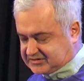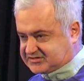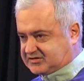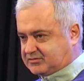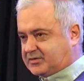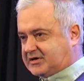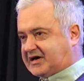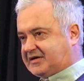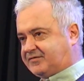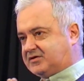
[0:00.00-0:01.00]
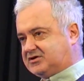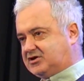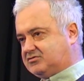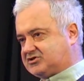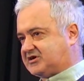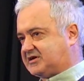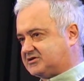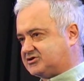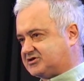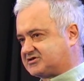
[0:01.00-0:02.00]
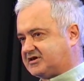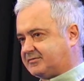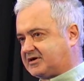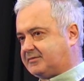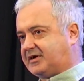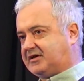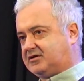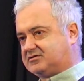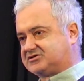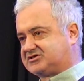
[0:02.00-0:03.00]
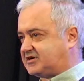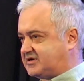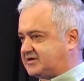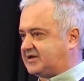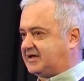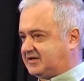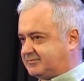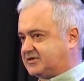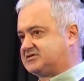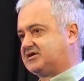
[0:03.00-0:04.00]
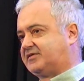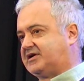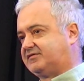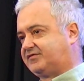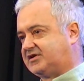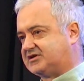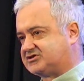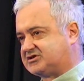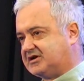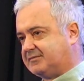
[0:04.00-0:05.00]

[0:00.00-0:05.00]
So we have new challenges coming up alongside an element of unfinished